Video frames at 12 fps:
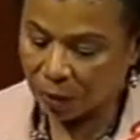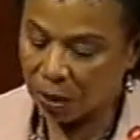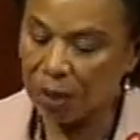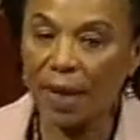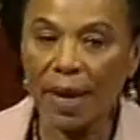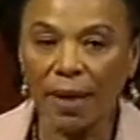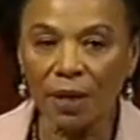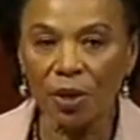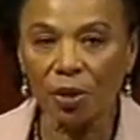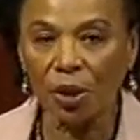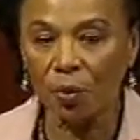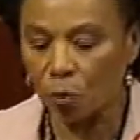Today,
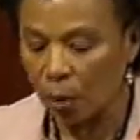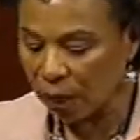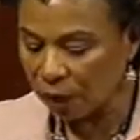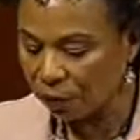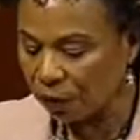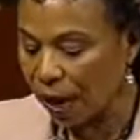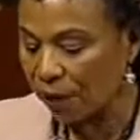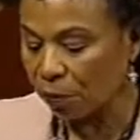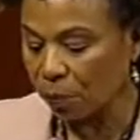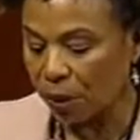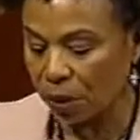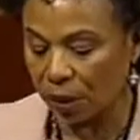nearly 1 in 5
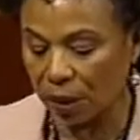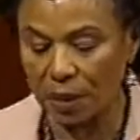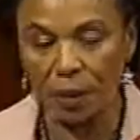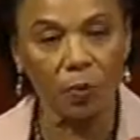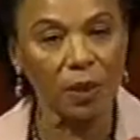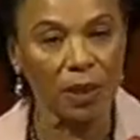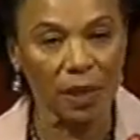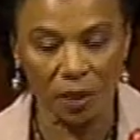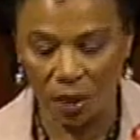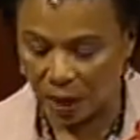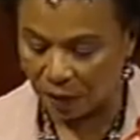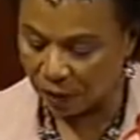Americans with
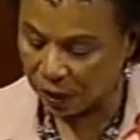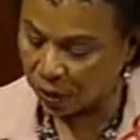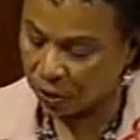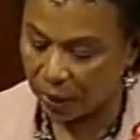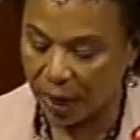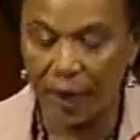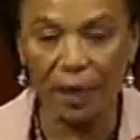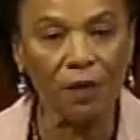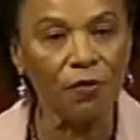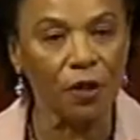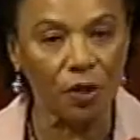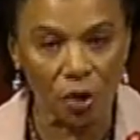HIV do not
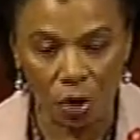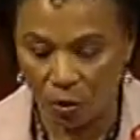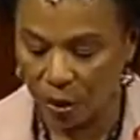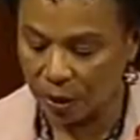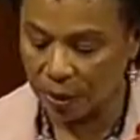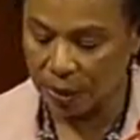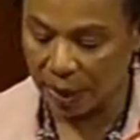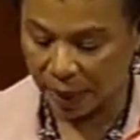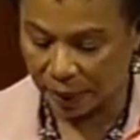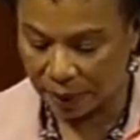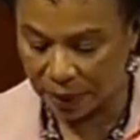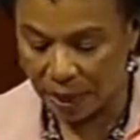even know their
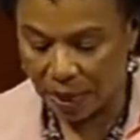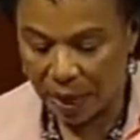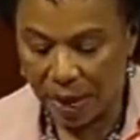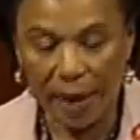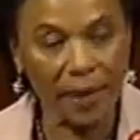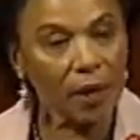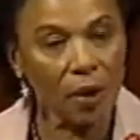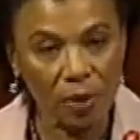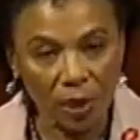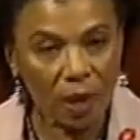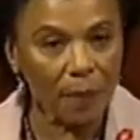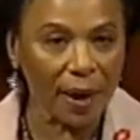status, and
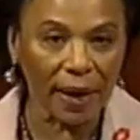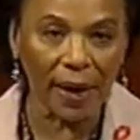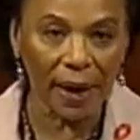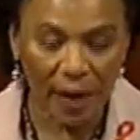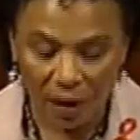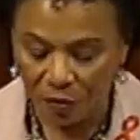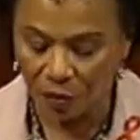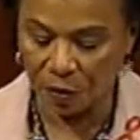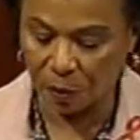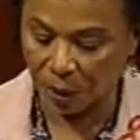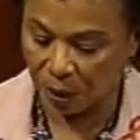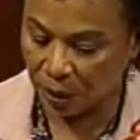only about half of
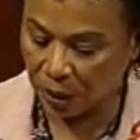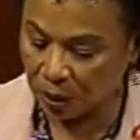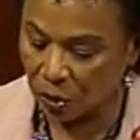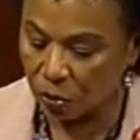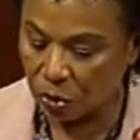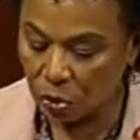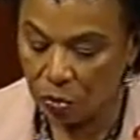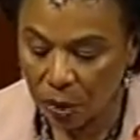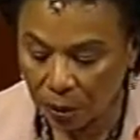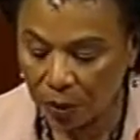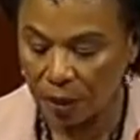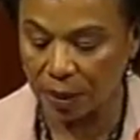Americans who do
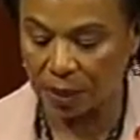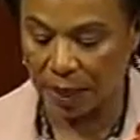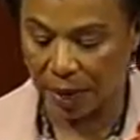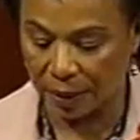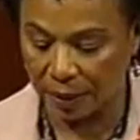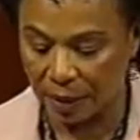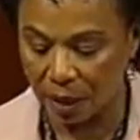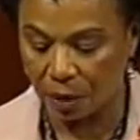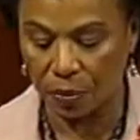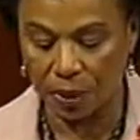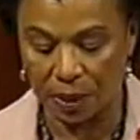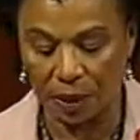know their status
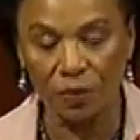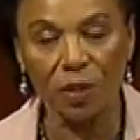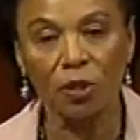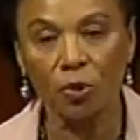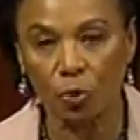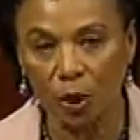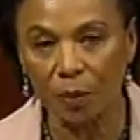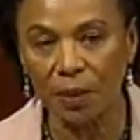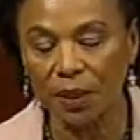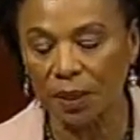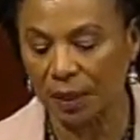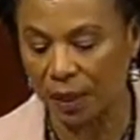are receiving the
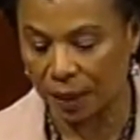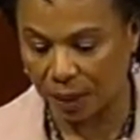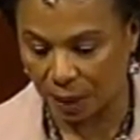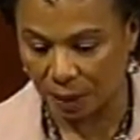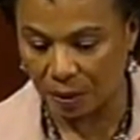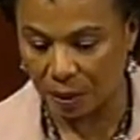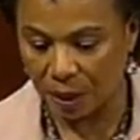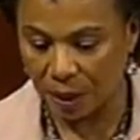treatment that they need.